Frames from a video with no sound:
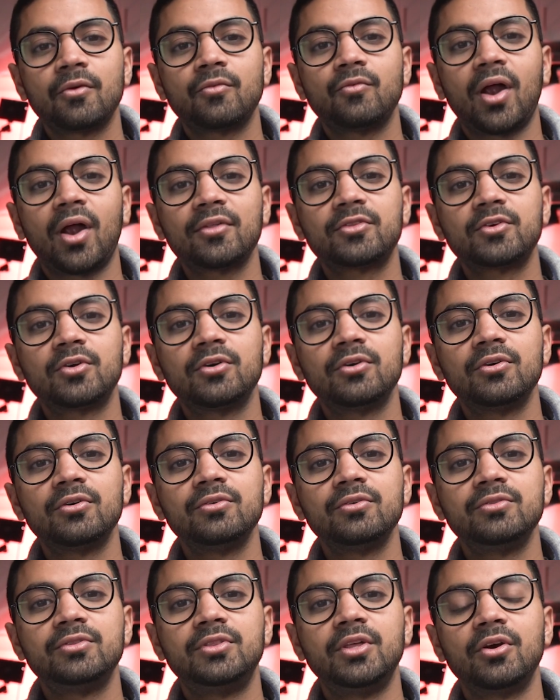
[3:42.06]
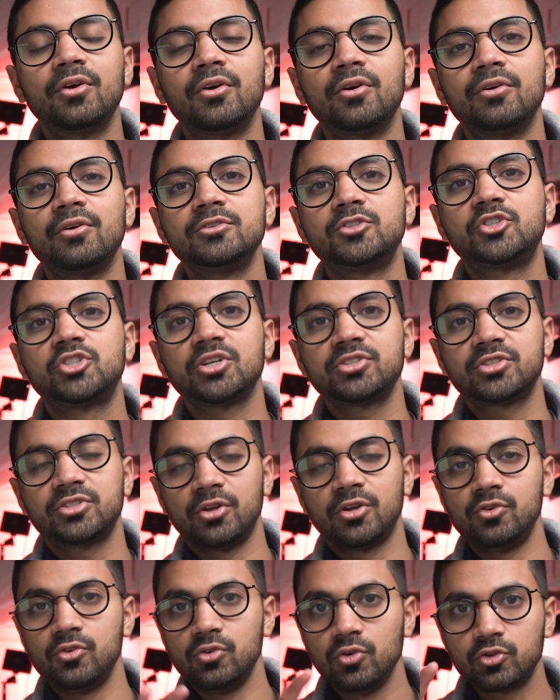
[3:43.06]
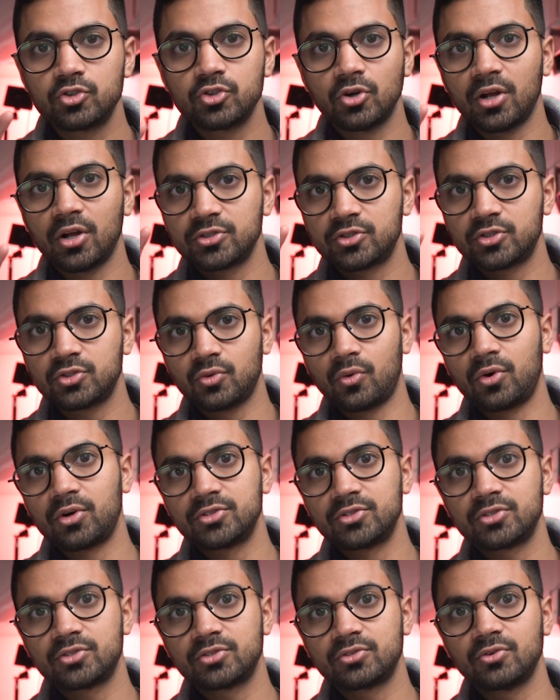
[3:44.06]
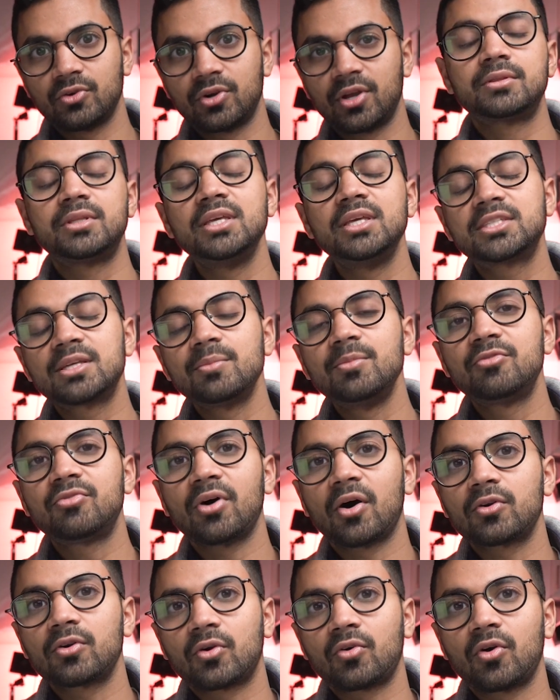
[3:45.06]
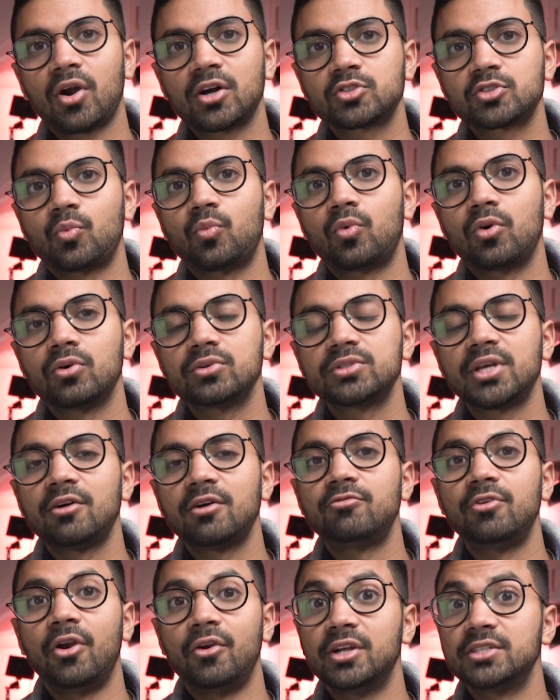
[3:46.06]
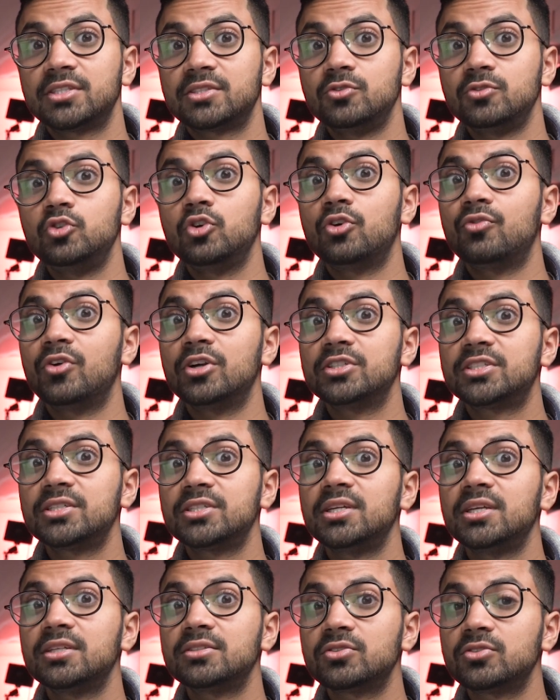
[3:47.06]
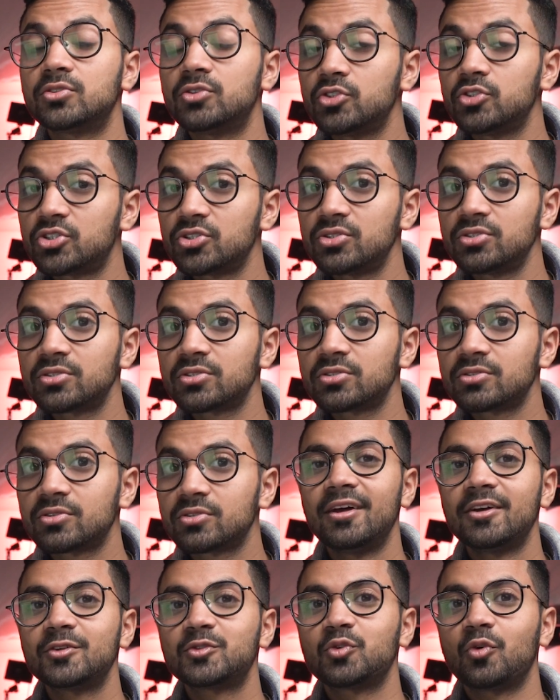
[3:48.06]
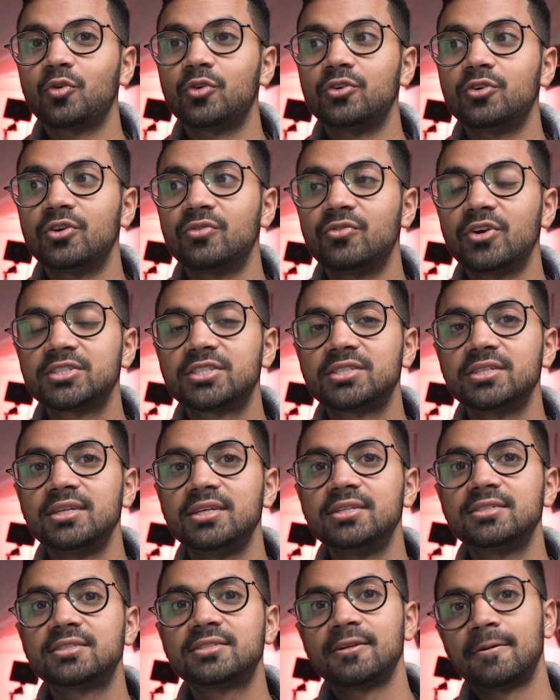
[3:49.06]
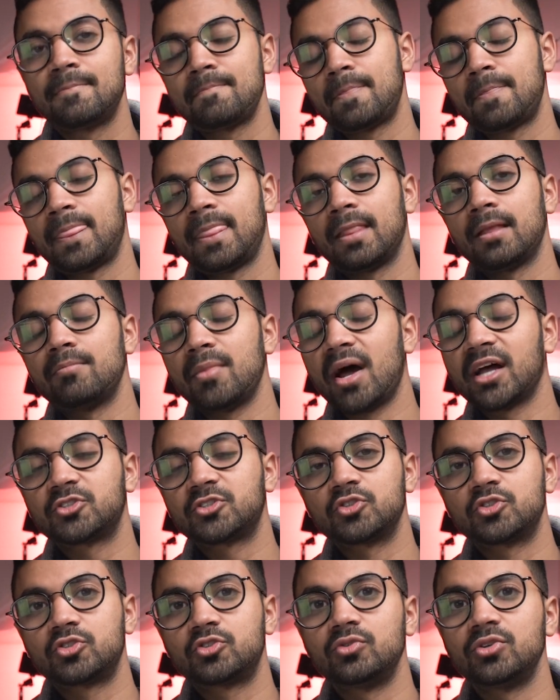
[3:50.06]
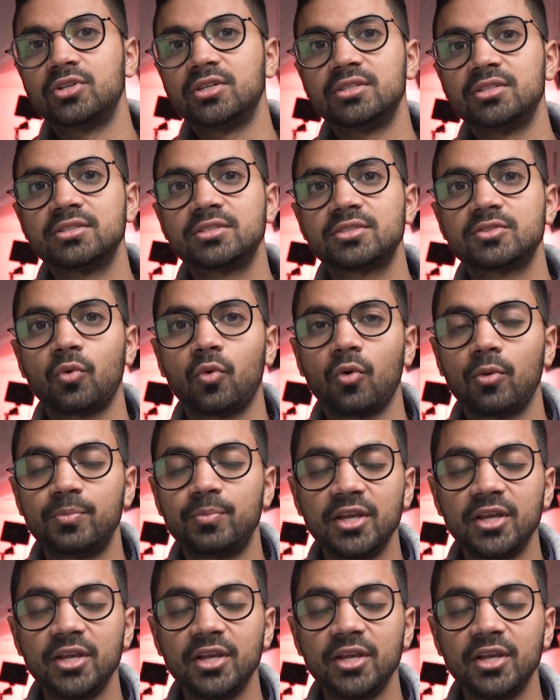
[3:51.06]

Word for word: rather they're just a neutron source. Okay. These can be found across the world at various university institutions. So universities, master students or